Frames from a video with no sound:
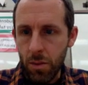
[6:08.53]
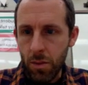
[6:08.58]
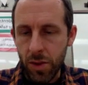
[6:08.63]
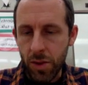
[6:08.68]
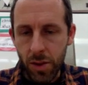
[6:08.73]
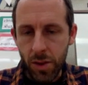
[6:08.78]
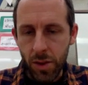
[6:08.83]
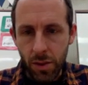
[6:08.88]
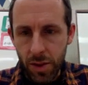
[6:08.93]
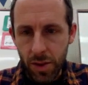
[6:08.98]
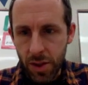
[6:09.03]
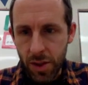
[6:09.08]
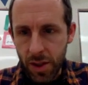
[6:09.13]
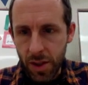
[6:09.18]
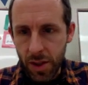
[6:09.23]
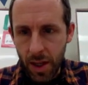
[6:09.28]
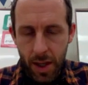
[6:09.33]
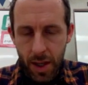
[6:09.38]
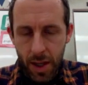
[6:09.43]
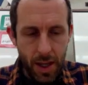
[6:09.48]

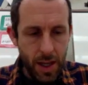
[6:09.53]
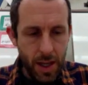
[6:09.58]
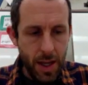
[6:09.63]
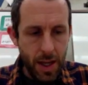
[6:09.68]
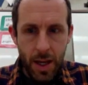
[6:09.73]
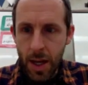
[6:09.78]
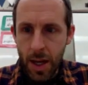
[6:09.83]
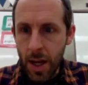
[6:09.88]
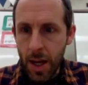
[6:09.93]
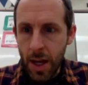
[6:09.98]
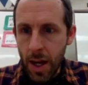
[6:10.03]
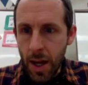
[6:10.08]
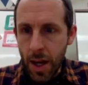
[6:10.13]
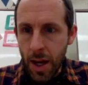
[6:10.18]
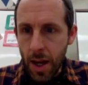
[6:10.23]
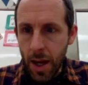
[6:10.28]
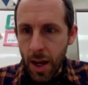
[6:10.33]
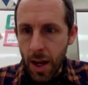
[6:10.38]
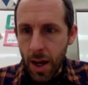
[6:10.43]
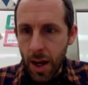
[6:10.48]
Results.
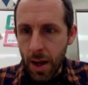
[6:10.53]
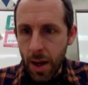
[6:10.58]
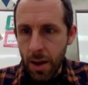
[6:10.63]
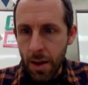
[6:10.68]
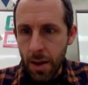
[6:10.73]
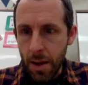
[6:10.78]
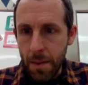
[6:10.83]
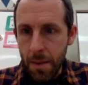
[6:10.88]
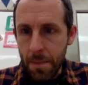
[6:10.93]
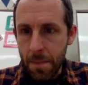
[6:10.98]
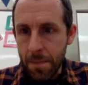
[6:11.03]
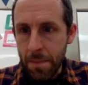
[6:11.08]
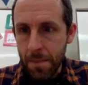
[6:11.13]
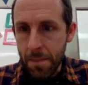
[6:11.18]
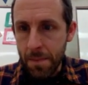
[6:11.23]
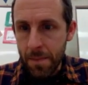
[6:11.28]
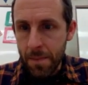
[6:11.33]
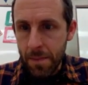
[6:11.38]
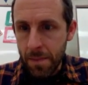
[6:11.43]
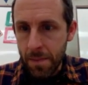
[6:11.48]
And
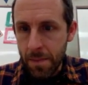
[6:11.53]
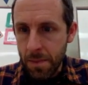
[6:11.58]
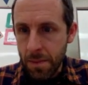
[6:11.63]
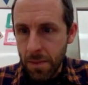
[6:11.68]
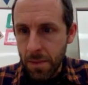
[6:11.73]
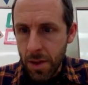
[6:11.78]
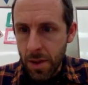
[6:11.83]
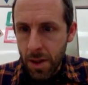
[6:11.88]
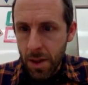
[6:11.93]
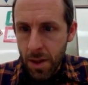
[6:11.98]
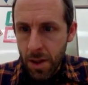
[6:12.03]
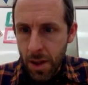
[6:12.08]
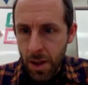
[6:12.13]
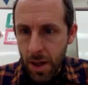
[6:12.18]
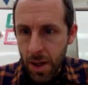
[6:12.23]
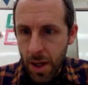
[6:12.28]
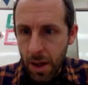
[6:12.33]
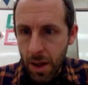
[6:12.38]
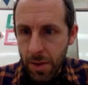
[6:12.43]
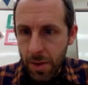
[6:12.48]

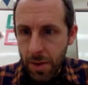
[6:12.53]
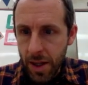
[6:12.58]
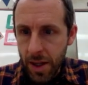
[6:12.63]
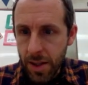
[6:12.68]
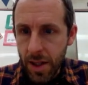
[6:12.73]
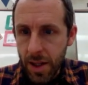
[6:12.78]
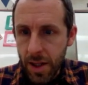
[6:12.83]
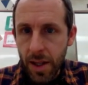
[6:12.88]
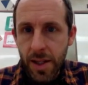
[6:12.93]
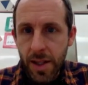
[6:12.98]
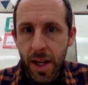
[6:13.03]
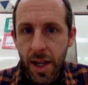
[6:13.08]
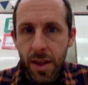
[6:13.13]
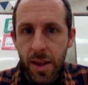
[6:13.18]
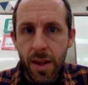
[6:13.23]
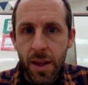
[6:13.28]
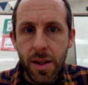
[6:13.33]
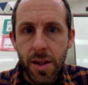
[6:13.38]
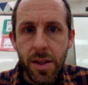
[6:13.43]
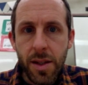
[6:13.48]
I'm actually going to take
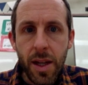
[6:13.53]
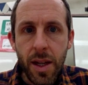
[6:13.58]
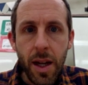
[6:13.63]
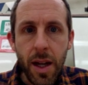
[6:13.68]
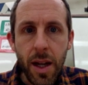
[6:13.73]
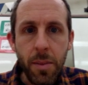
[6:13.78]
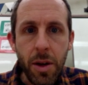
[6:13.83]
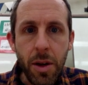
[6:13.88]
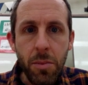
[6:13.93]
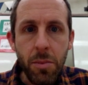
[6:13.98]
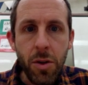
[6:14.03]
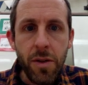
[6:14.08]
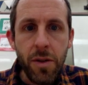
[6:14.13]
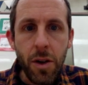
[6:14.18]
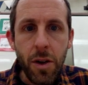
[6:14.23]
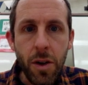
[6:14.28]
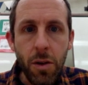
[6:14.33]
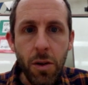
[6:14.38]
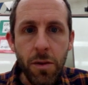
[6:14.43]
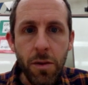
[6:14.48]
this and I'm going to move
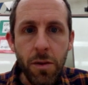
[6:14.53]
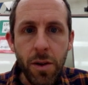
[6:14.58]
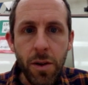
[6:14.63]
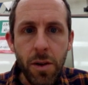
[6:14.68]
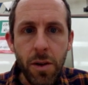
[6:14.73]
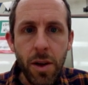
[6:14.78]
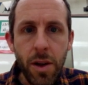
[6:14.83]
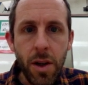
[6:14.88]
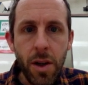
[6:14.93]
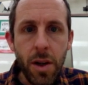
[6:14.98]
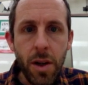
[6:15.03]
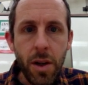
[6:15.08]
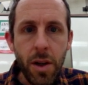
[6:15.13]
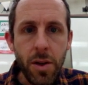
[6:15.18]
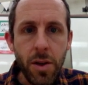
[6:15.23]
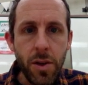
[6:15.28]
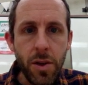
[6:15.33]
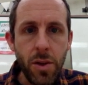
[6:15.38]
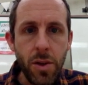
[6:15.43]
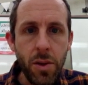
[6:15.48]
it over
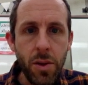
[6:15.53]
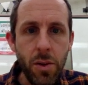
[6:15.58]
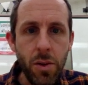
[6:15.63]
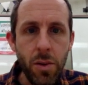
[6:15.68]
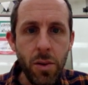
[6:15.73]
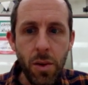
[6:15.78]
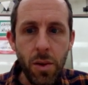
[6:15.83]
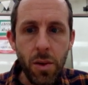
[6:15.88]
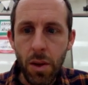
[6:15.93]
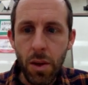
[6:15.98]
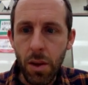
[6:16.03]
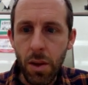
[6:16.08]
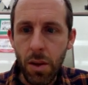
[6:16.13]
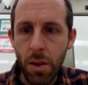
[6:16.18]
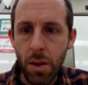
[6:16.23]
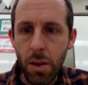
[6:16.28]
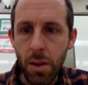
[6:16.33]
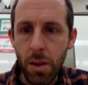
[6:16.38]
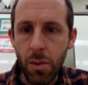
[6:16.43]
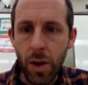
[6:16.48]
to
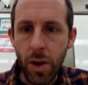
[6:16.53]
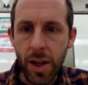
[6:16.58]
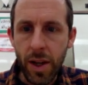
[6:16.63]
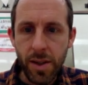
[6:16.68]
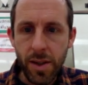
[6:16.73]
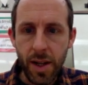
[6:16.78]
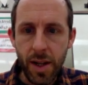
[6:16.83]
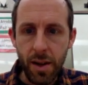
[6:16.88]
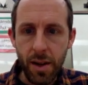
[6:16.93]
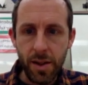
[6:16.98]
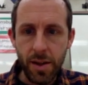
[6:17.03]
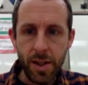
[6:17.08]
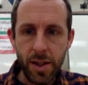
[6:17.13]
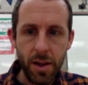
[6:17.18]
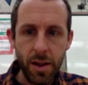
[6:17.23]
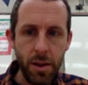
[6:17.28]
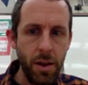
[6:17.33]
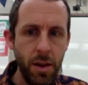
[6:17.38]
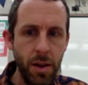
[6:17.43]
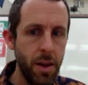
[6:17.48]
the right side of the
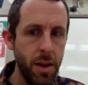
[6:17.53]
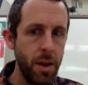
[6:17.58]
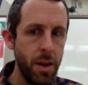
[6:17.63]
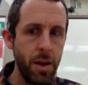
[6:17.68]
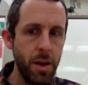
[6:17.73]
cell